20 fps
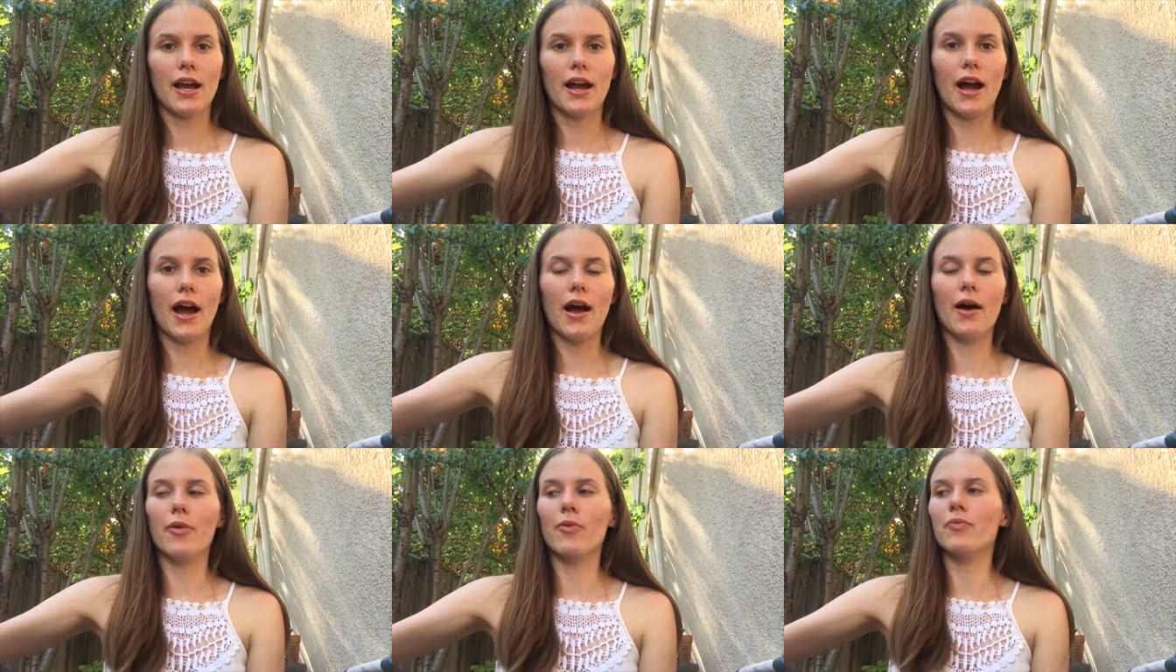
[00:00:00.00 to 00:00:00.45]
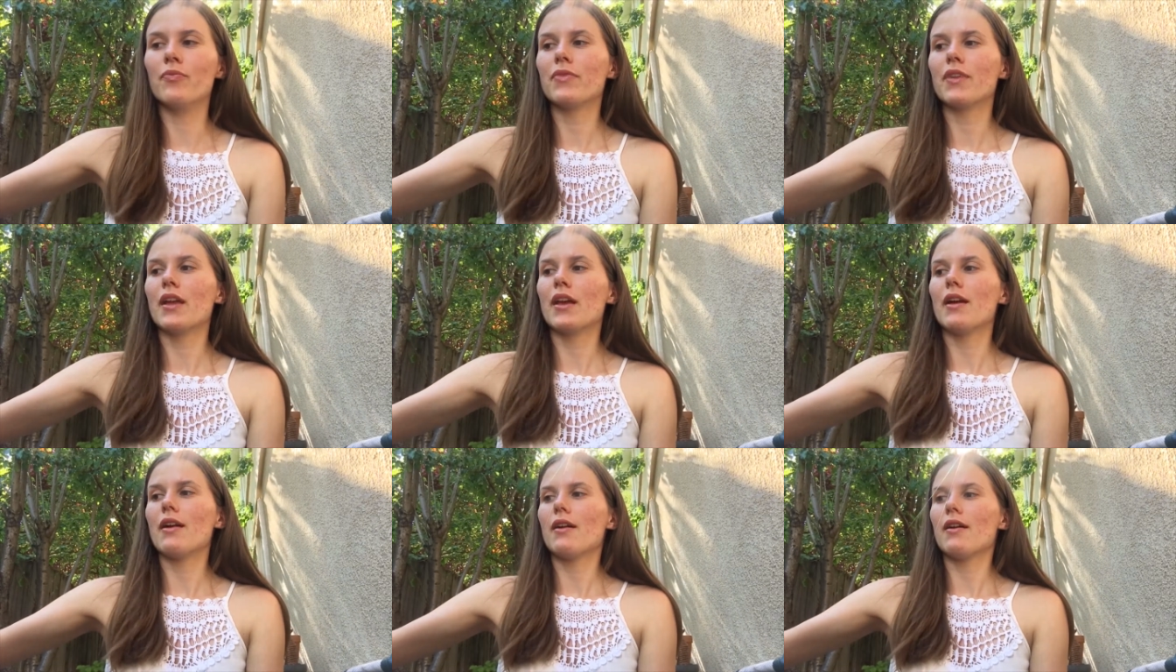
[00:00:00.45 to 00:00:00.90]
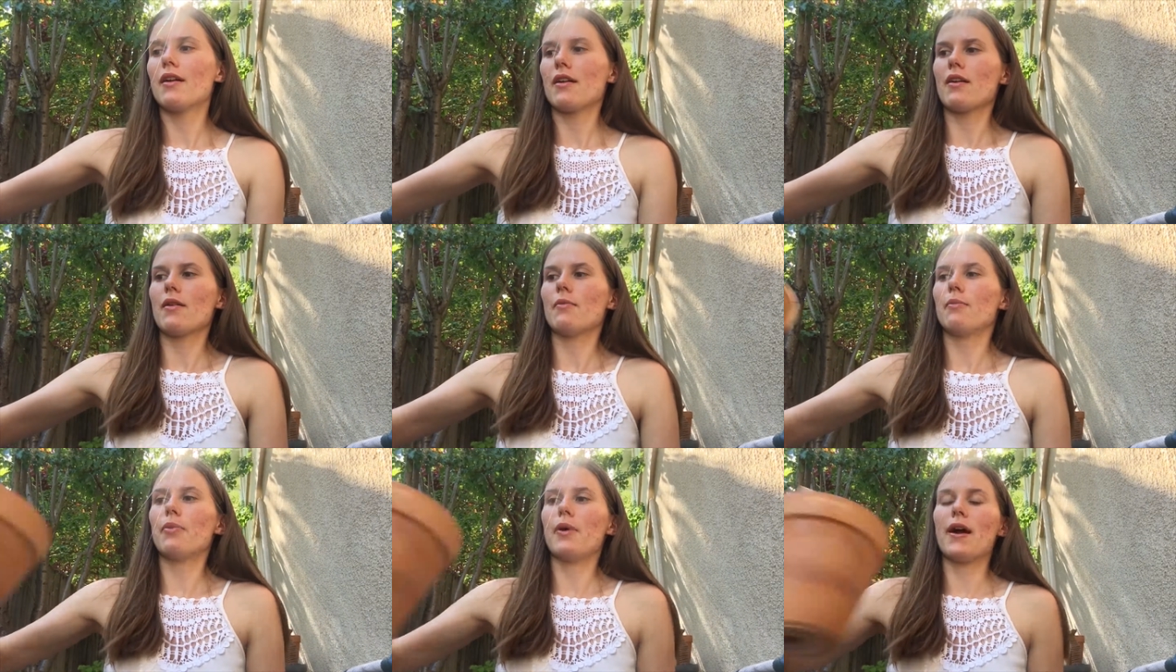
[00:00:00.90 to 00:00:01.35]

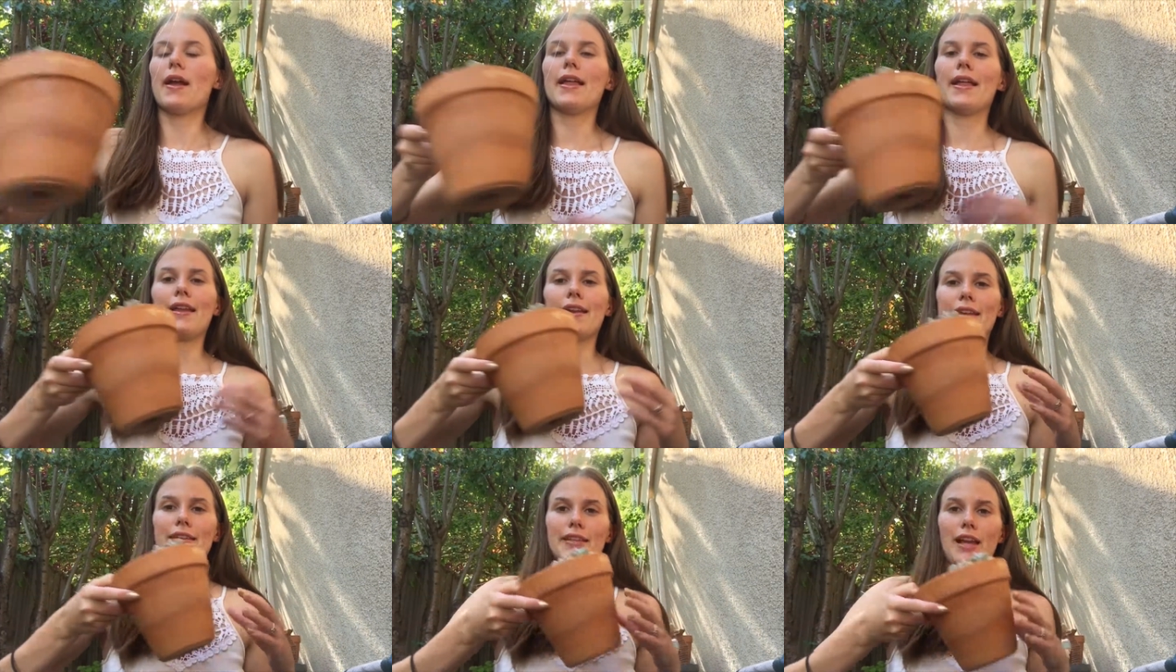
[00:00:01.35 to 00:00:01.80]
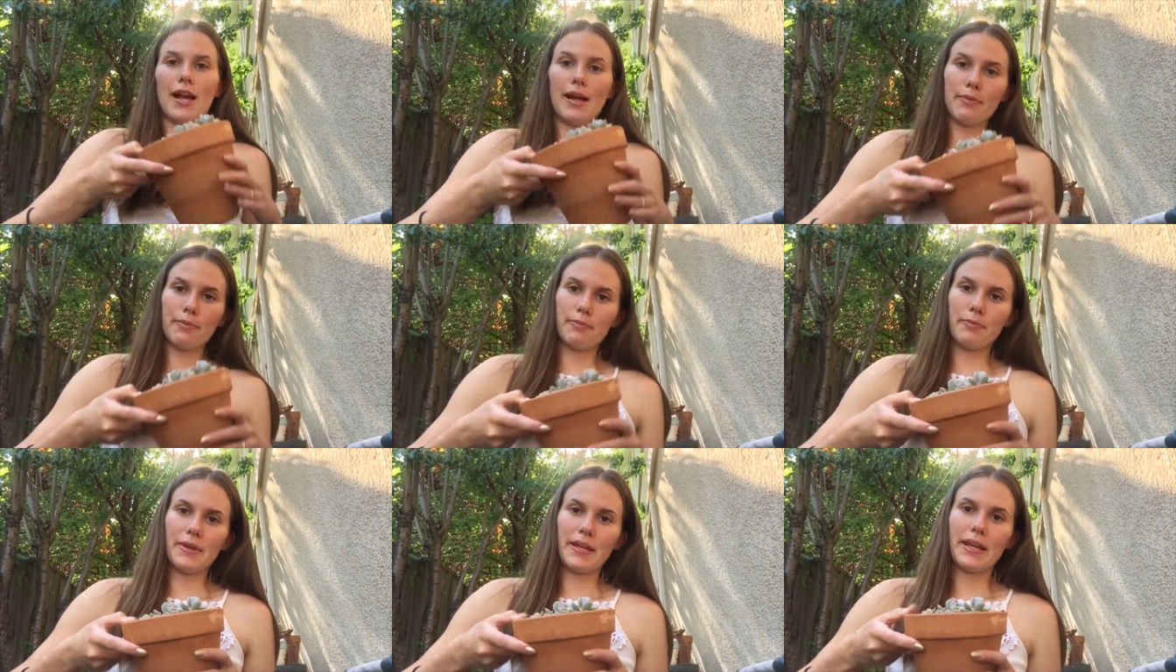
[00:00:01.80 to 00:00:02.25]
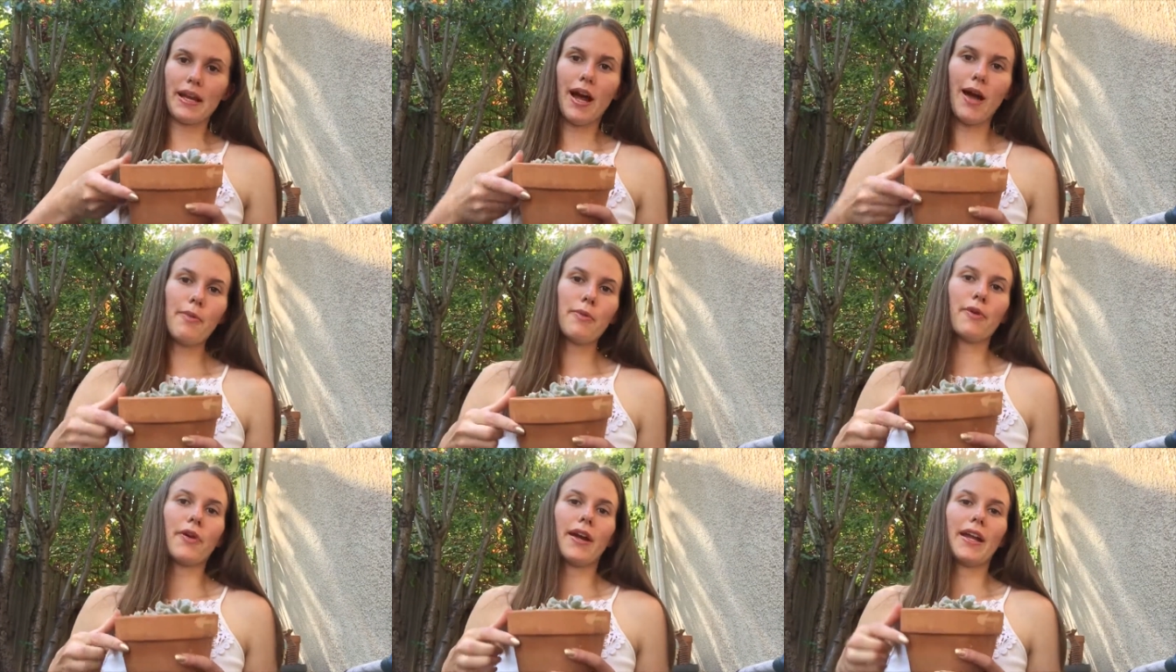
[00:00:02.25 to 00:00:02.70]
but it is being
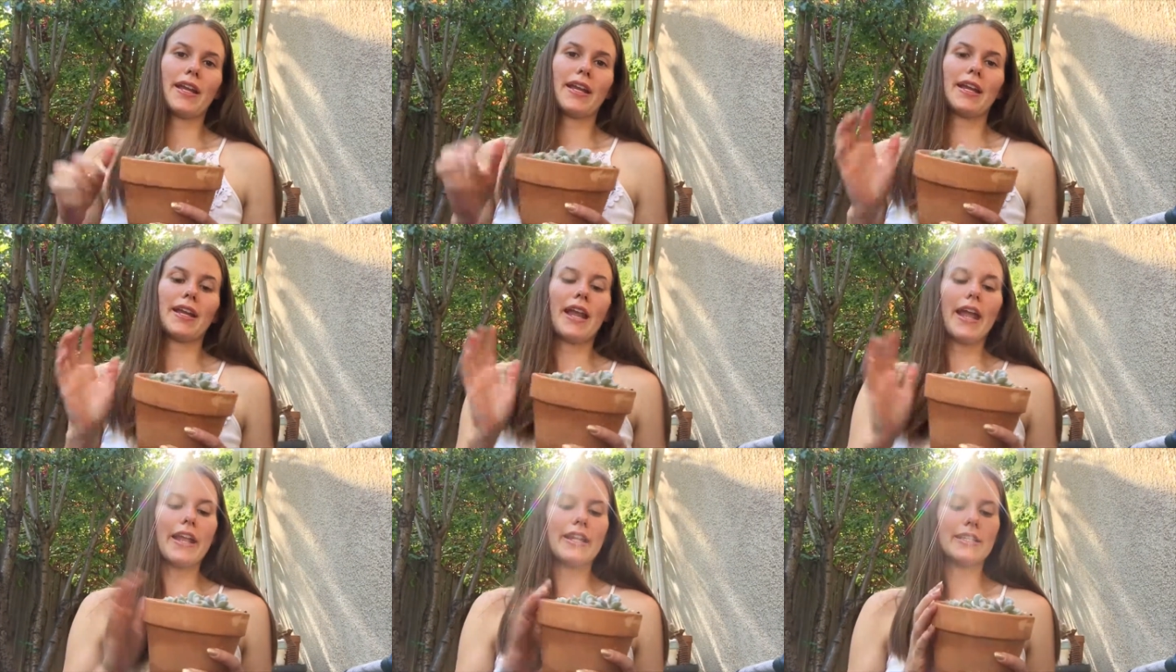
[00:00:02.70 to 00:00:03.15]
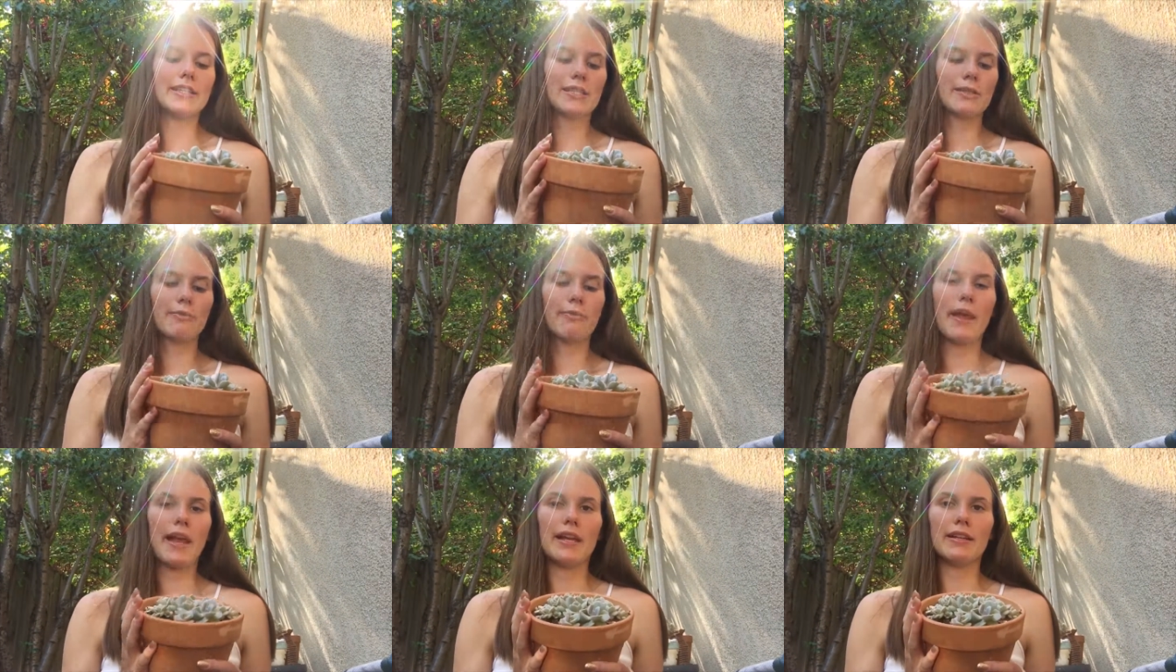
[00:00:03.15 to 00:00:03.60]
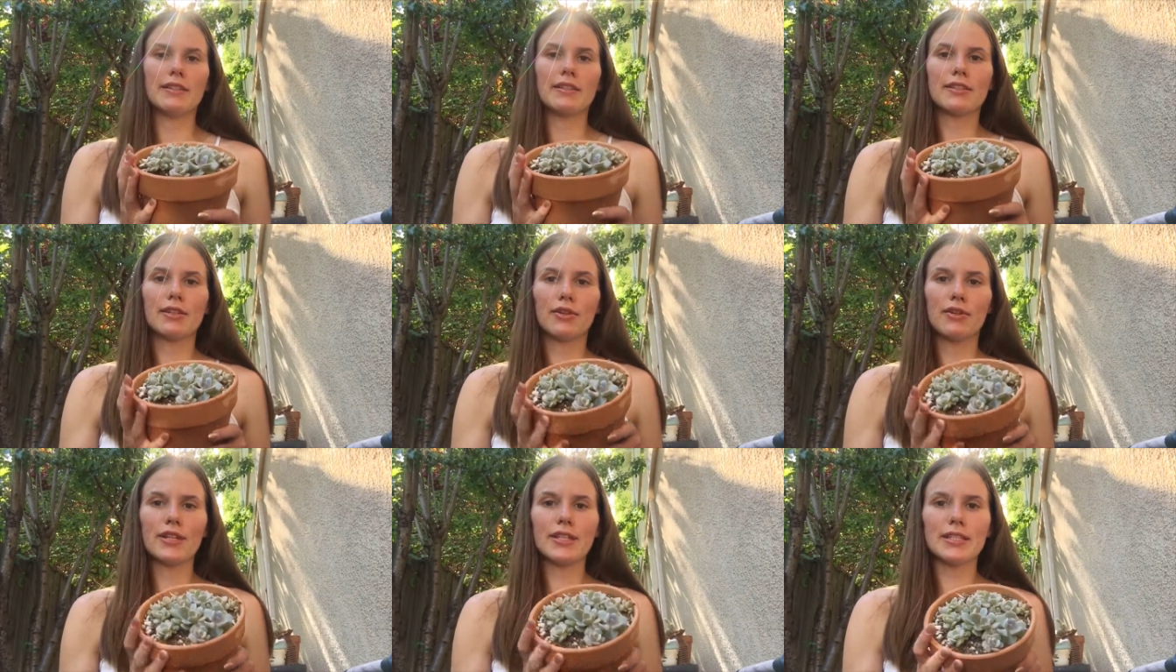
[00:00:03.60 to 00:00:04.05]
upgraded in space.
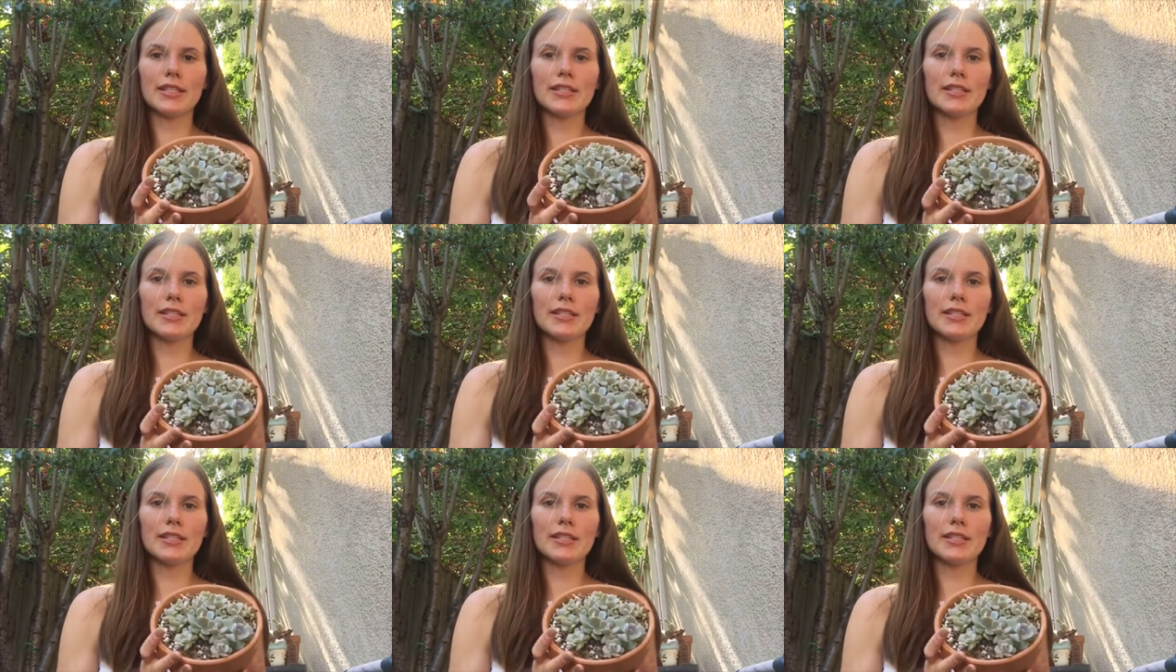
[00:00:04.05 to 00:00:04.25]
So this